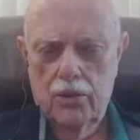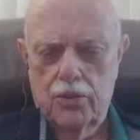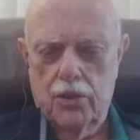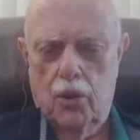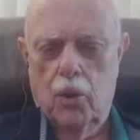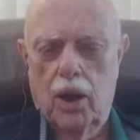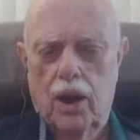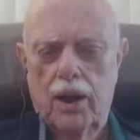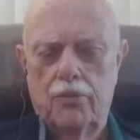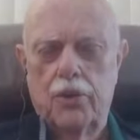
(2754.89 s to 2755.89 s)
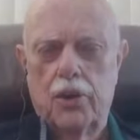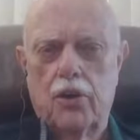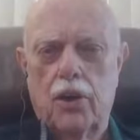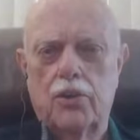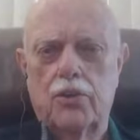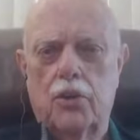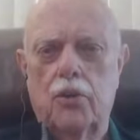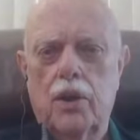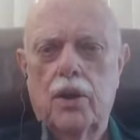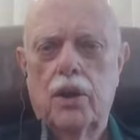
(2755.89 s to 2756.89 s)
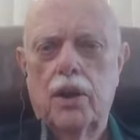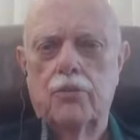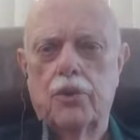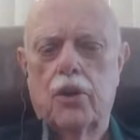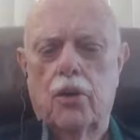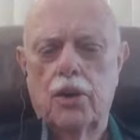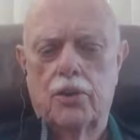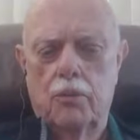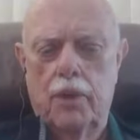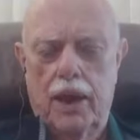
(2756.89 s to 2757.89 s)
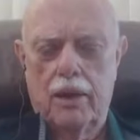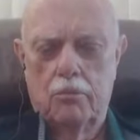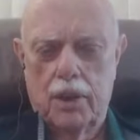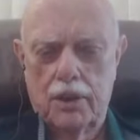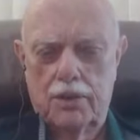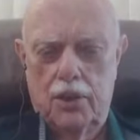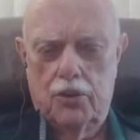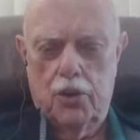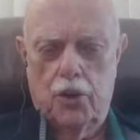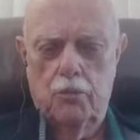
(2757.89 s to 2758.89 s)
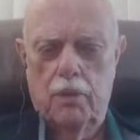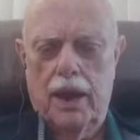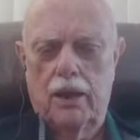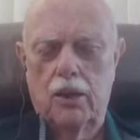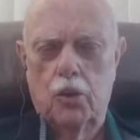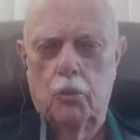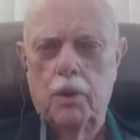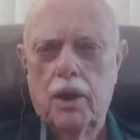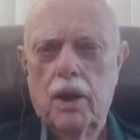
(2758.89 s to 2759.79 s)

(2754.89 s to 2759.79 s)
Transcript: So if you're going to make a multi-turn mag loop,